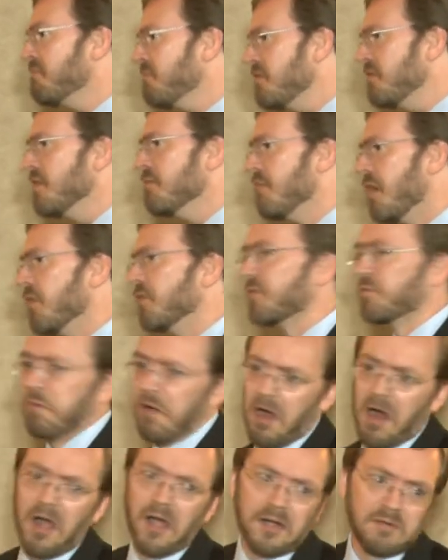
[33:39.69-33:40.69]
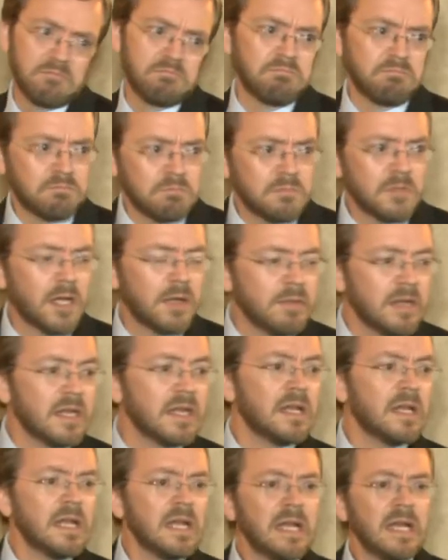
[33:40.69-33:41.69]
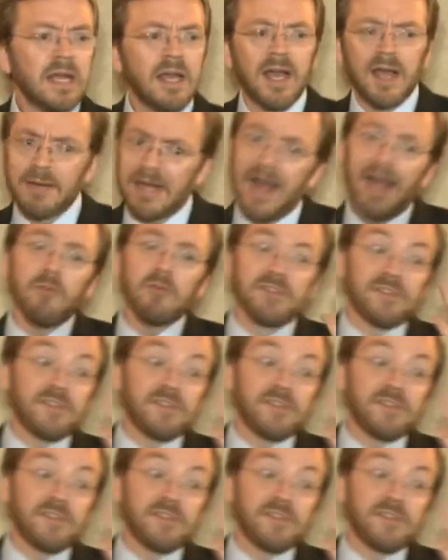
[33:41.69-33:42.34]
for the most part. I